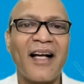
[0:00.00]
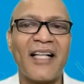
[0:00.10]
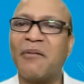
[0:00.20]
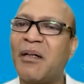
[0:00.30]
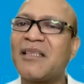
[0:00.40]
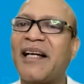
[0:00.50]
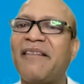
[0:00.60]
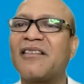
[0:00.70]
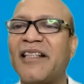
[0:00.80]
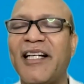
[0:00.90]
And the bus
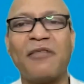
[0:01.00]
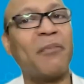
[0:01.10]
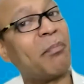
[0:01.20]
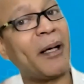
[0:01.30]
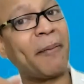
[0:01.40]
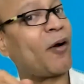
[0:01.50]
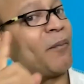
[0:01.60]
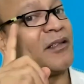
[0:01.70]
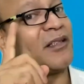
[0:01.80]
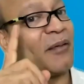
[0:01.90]
driver says, but my
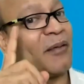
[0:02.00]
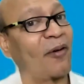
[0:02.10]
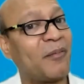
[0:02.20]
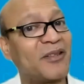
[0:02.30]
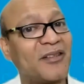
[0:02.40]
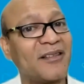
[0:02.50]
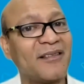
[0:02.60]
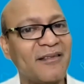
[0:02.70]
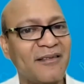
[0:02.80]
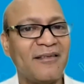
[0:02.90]
promise is my promise.
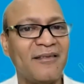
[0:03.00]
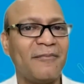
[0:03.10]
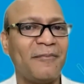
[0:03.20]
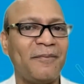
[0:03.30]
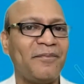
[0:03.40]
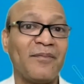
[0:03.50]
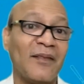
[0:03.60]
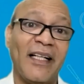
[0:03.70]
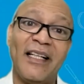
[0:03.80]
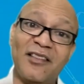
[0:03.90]

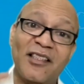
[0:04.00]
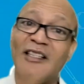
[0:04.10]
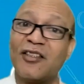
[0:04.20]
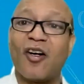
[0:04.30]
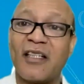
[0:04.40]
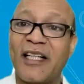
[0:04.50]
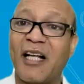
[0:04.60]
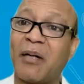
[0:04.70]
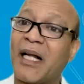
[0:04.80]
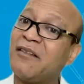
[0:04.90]
Engine is not
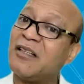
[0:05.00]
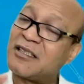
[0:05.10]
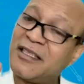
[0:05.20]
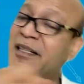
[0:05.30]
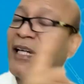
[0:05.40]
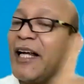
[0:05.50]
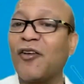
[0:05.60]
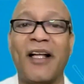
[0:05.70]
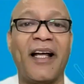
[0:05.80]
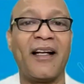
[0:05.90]
there, but I will still take
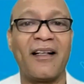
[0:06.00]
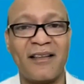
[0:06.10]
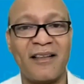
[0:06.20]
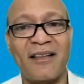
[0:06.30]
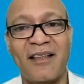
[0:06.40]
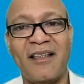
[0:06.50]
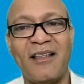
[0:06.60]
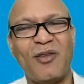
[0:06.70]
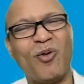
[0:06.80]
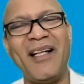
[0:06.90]
you there.
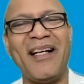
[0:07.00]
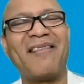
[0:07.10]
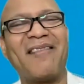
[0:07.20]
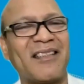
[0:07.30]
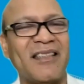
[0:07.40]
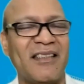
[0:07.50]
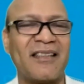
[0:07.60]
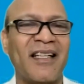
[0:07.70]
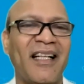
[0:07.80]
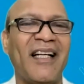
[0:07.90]
The only request
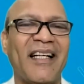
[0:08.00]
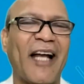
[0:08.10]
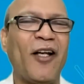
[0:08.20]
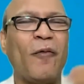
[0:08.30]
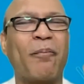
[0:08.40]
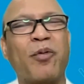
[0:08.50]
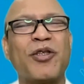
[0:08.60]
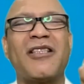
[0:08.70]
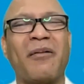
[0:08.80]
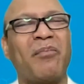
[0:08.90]
is, can you
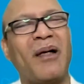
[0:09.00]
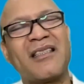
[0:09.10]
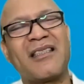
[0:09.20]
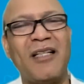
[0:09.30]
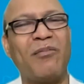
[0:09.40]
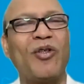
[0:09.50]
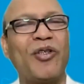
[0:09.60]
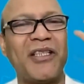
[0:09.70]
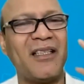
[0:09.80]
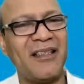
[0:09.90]
push the bus till
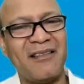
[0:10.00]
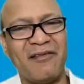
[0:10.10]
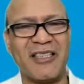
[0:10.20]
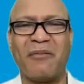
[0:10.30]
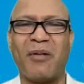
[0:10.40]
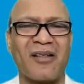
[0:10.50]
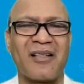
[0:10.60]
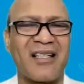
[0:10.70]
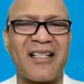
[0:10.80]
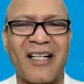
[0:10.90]
Mulchi, which is about
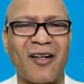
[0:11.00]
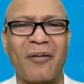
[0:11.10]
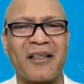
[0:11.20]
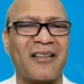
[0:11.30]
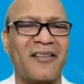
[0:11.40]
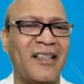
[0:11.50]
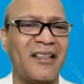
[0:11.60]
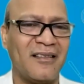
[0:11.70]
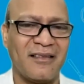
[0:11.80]
60 kilometers away?